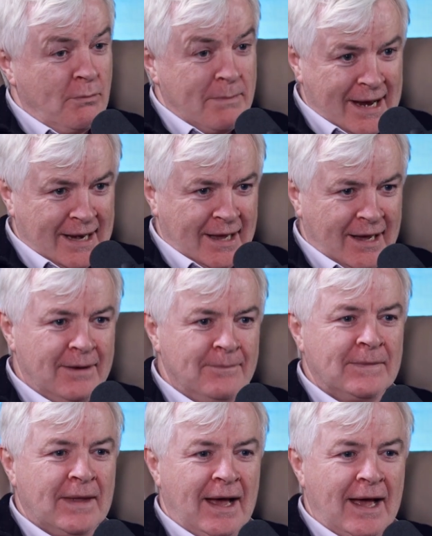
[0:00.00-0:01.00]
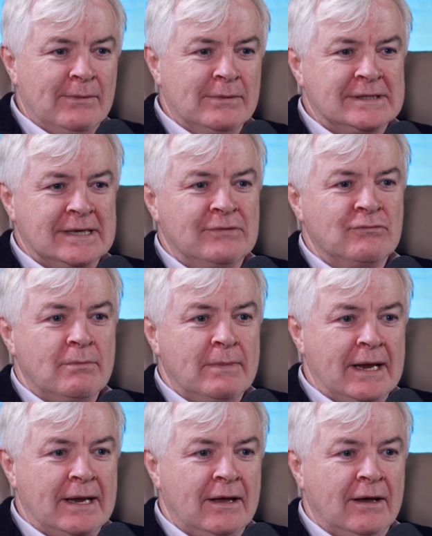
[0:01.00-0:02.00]
Romania. I was in
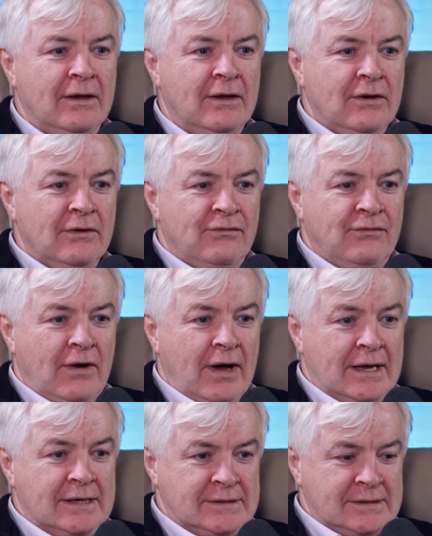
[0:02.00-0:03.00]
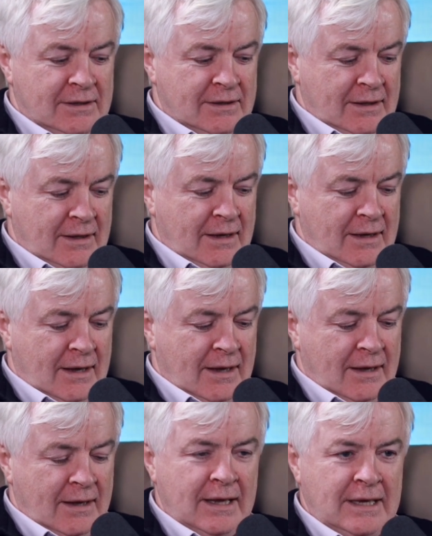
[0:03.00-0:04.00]
Romania as the
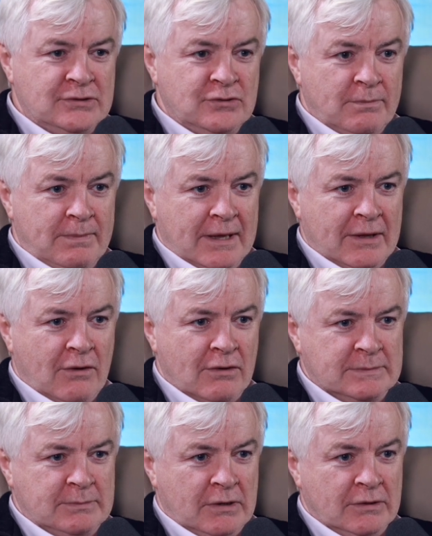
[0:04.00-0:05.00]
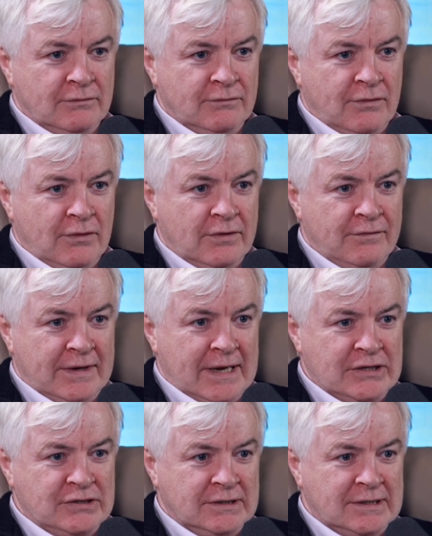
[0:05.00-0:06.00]
uh, East European correspondent for the
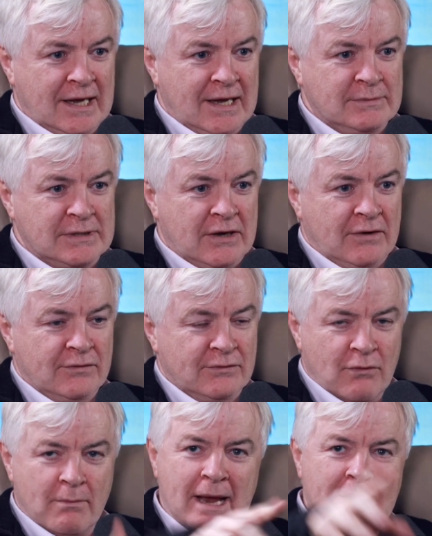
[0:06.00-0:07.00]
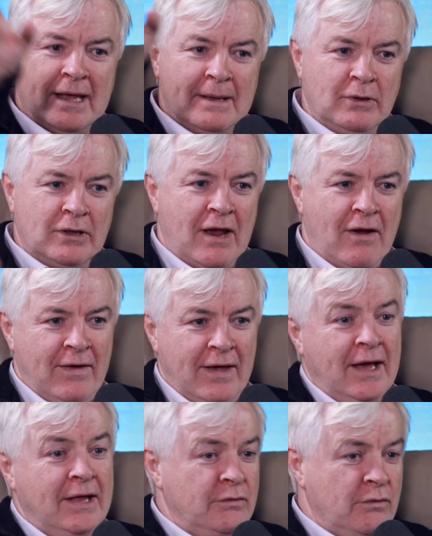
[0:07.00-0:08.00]
Financial Times. I covered Romania,
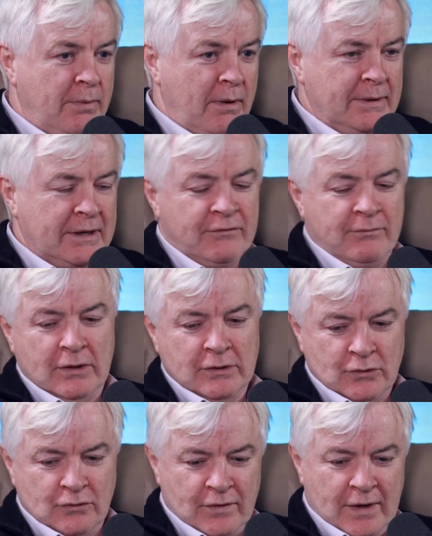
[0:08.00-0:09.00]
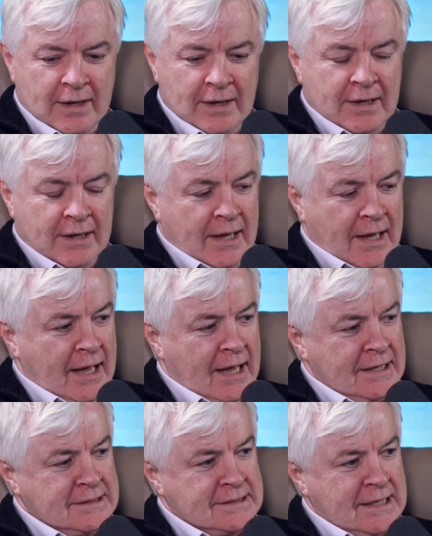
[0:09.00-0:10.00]
Bulgaria, and the Republic of Moldova,
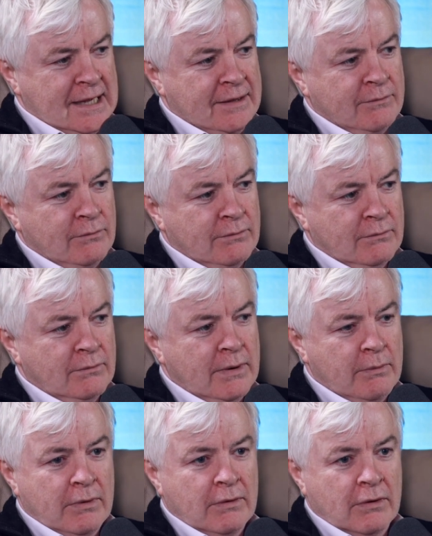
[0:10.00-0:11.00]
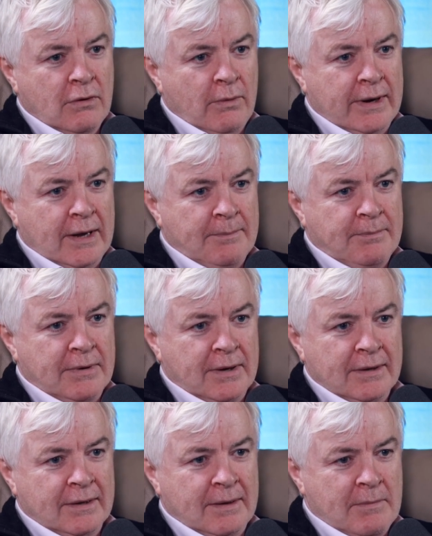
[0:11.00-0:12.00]
and uh, we were going up
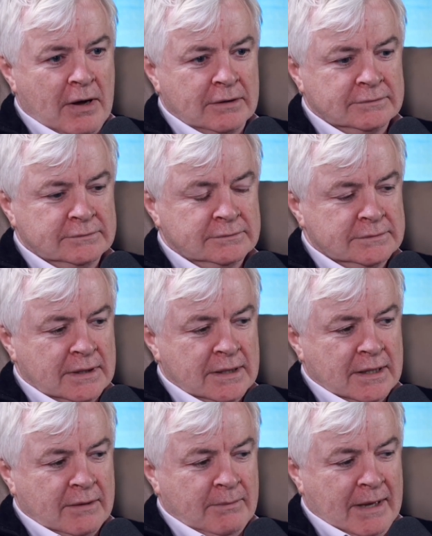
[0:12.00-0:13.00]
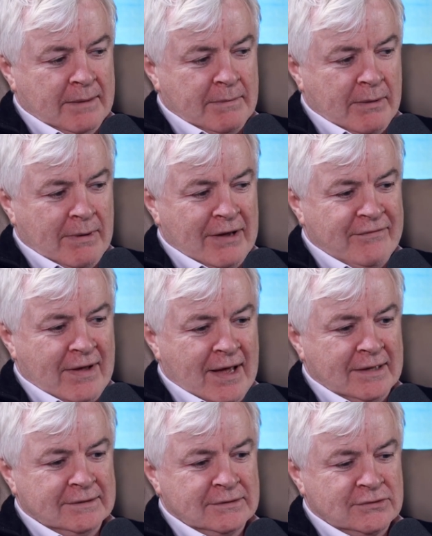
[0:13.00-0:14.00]
a mountain. Me and my wife
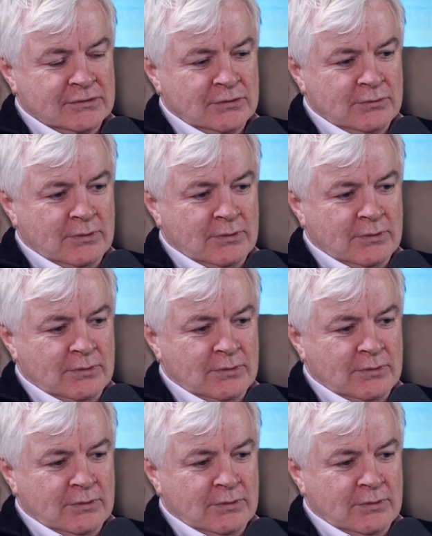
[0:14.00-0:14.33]
Anne to